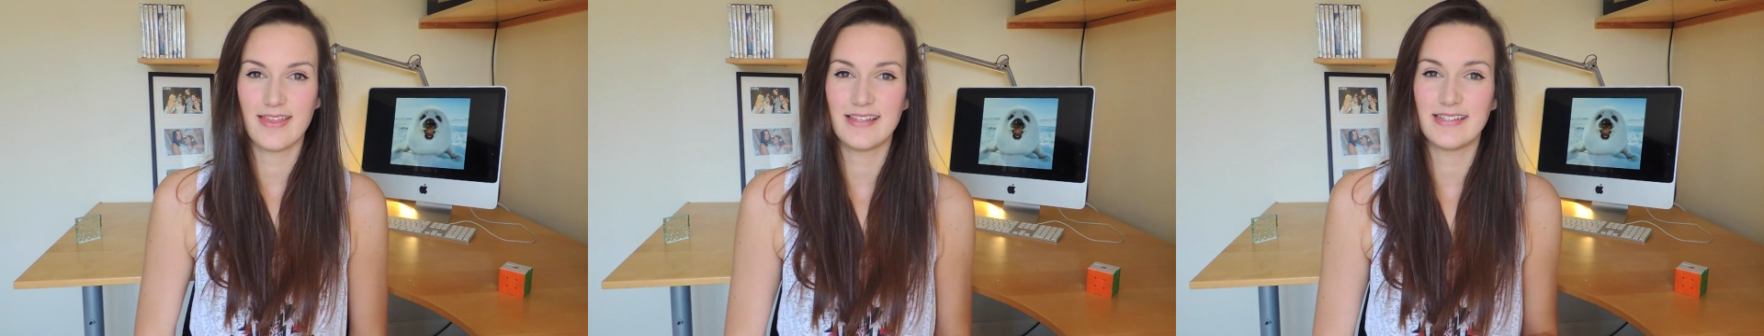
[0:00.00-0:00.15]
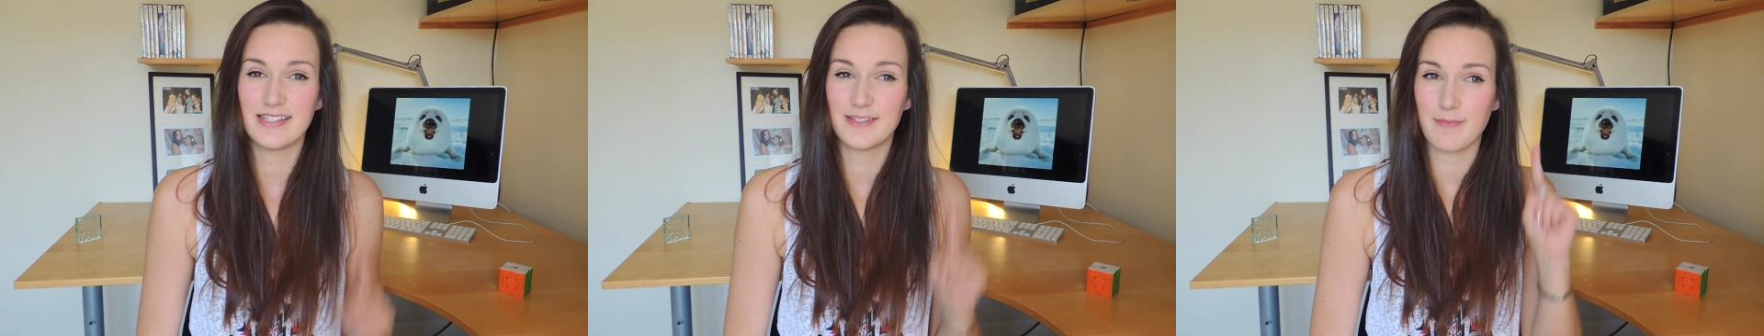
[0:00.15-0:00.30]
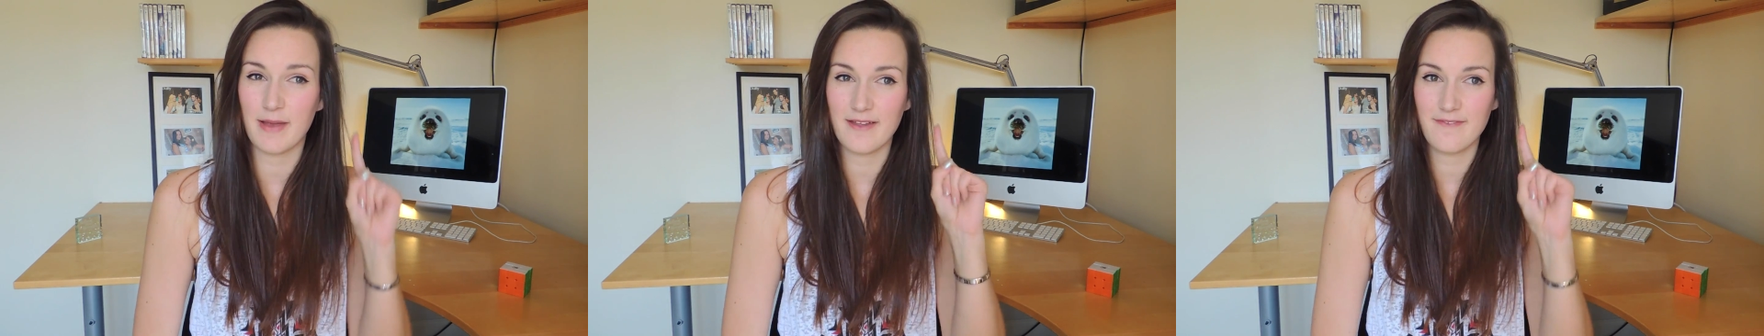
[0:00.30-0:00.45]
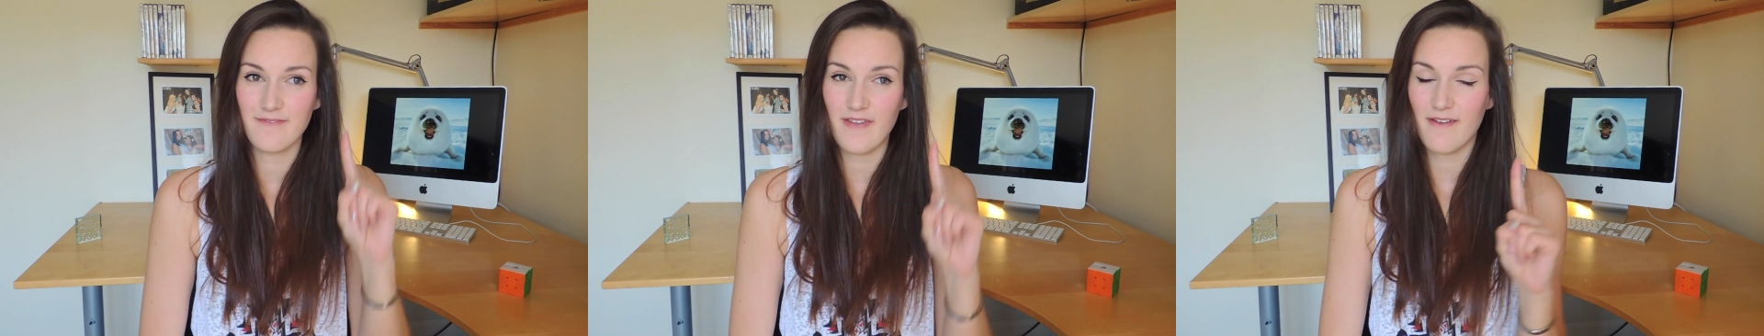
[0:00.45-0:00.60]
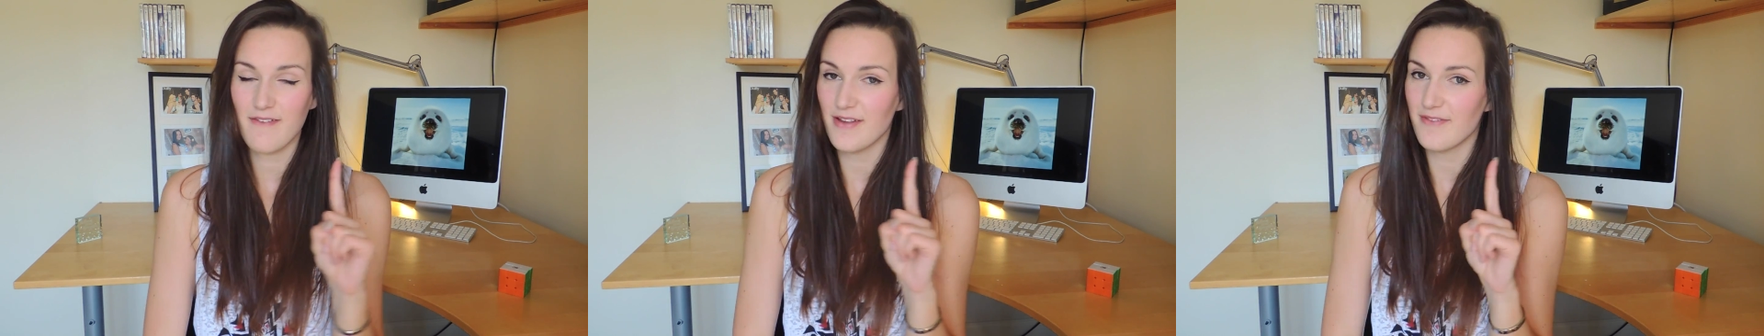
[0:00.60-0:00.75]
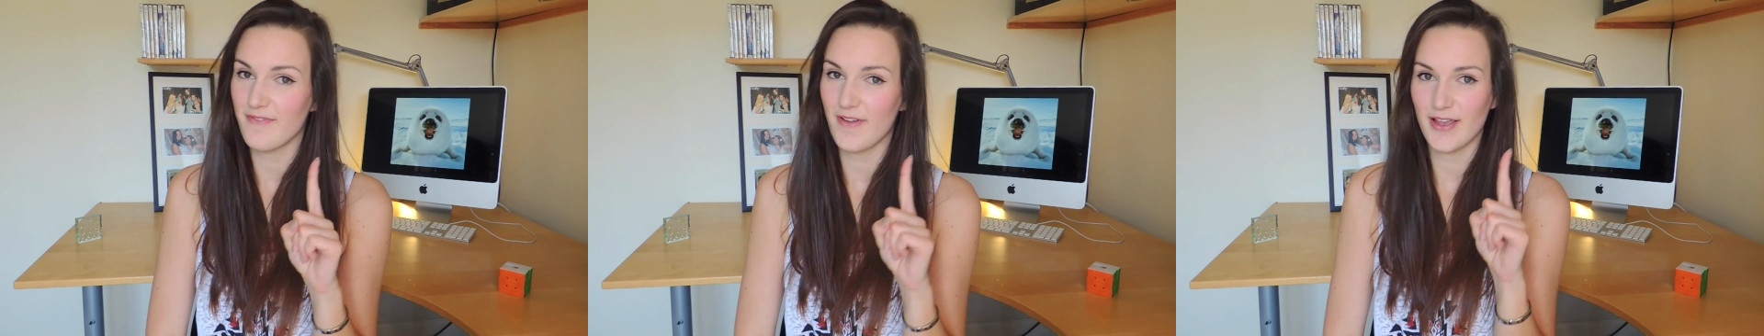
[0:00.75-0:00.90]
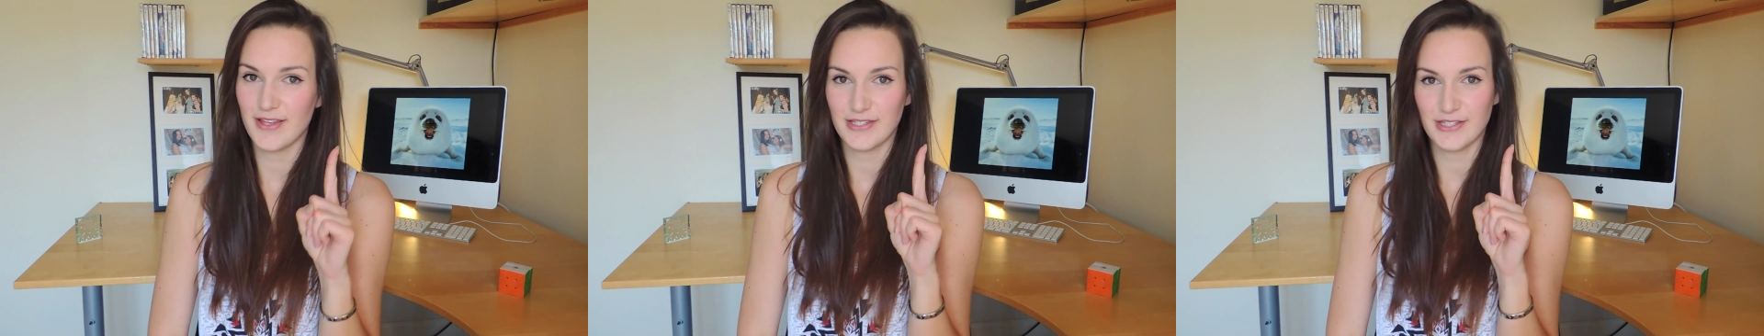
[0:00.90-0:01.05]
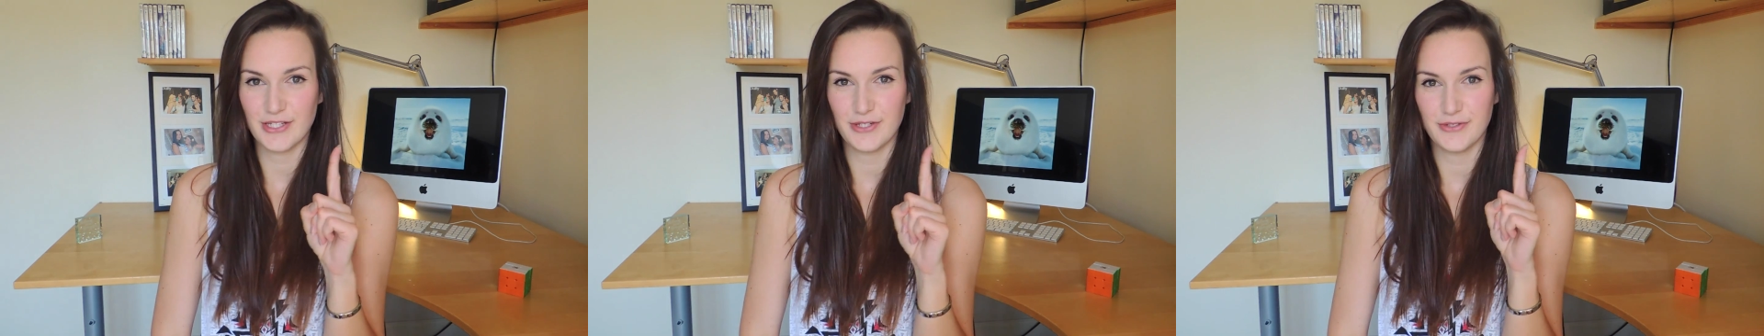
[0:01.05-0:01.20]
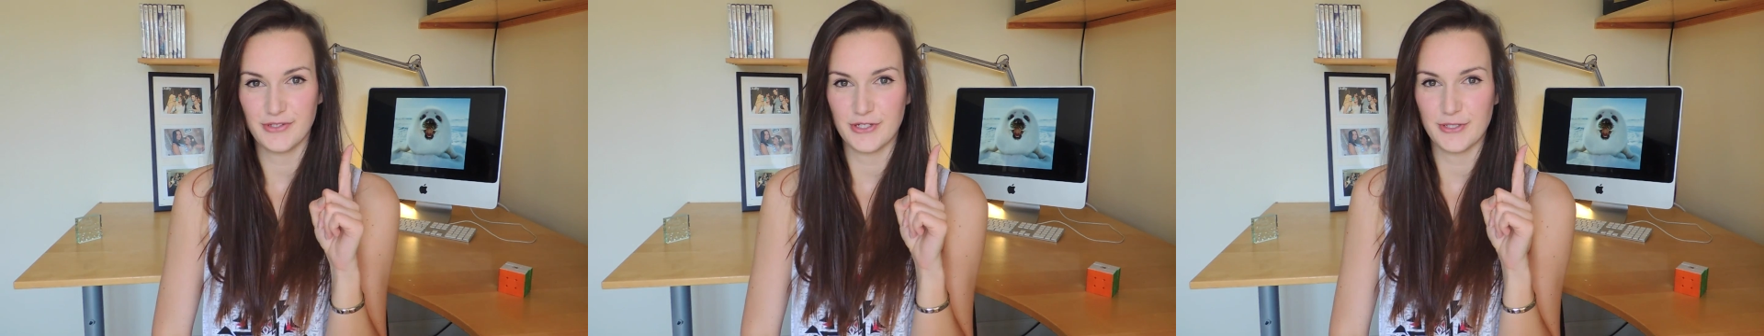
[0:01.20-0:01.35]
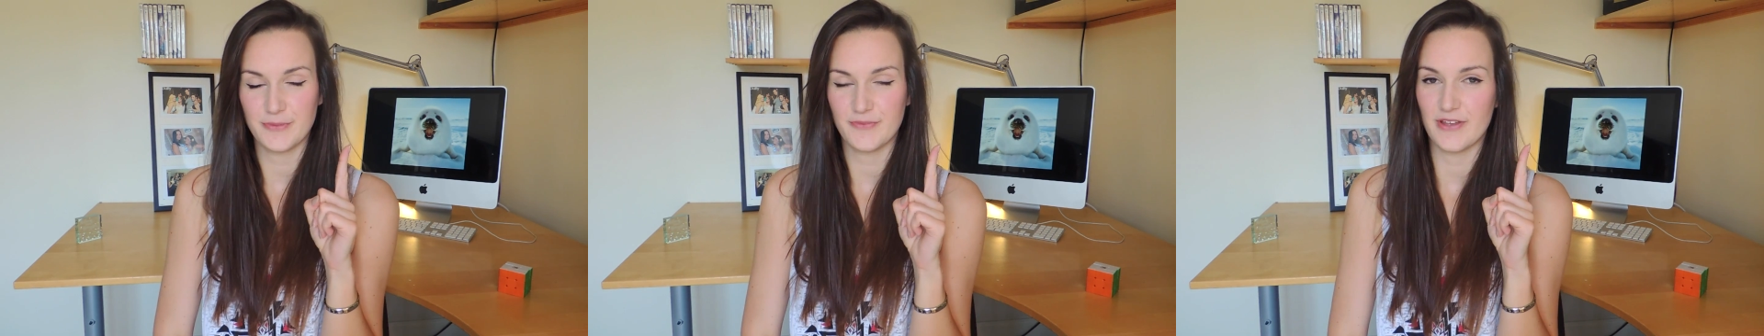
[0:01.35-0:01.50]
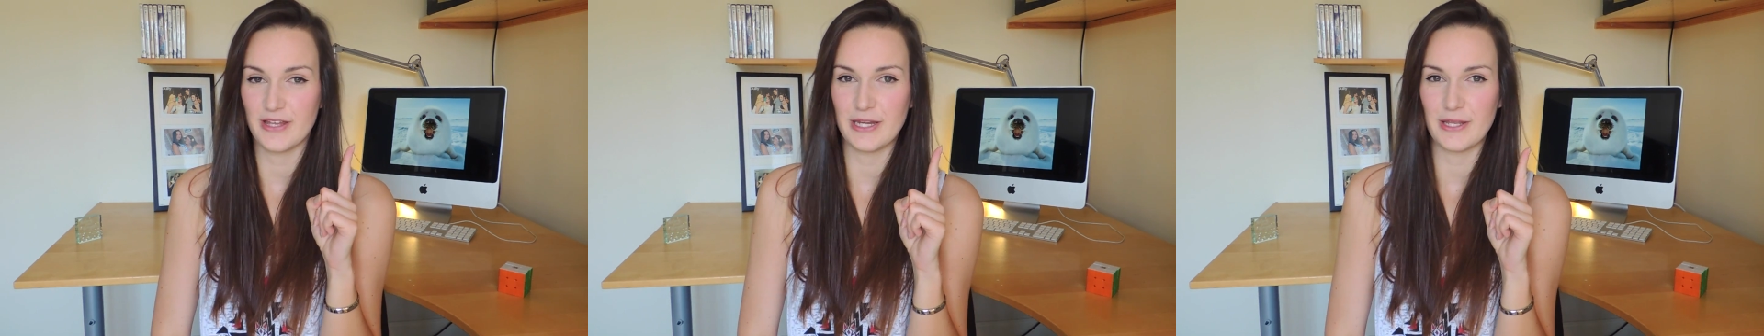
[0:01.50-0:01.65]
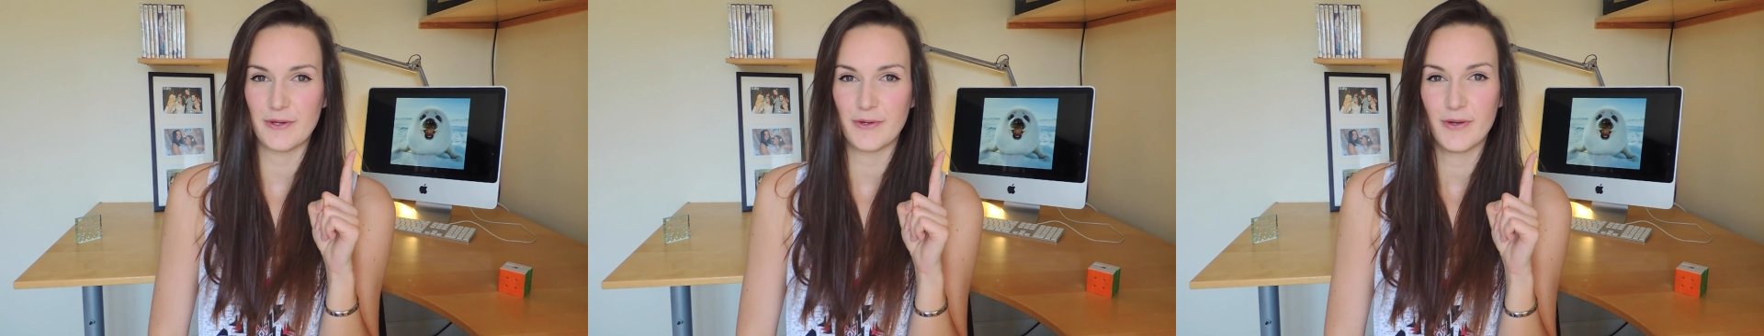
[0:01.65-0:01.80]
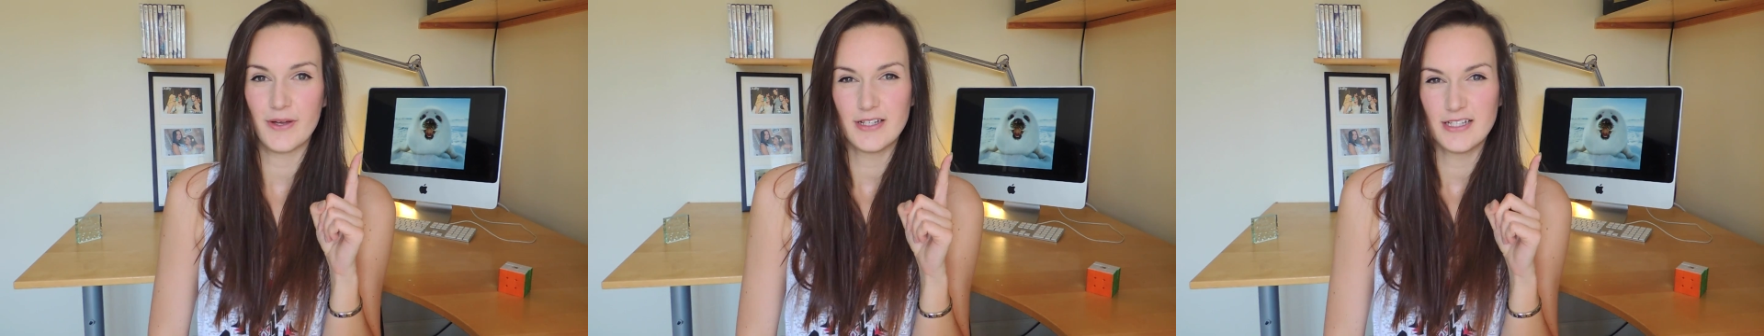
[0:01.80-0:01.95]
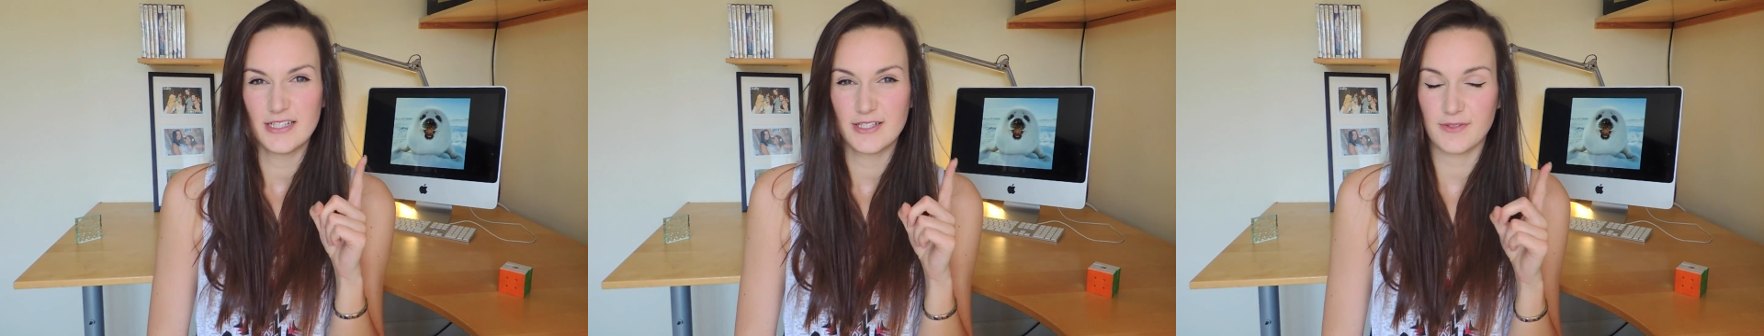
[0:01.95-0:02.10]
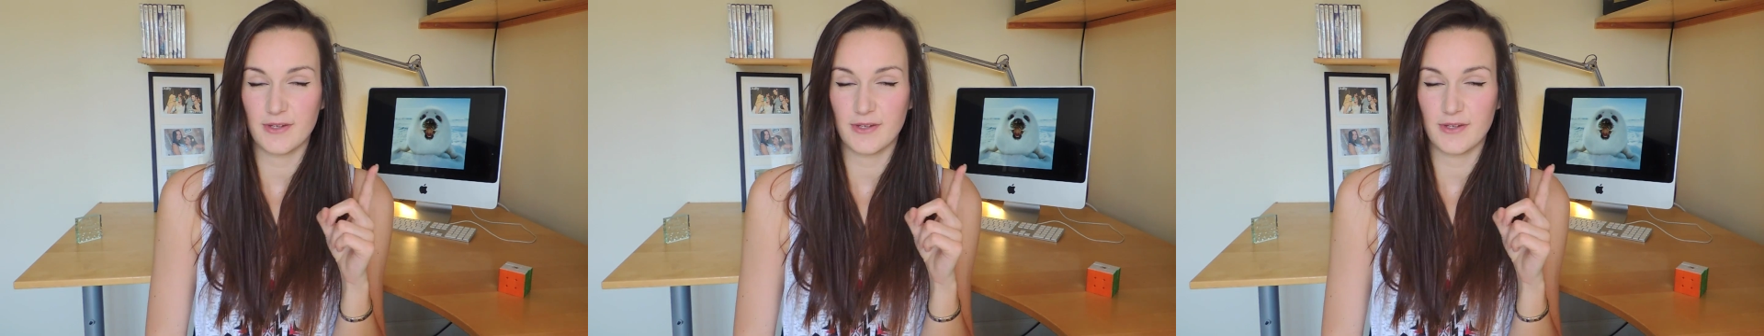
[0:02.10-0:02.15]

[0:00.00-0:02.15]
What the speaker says: and this is my very first YouTube video,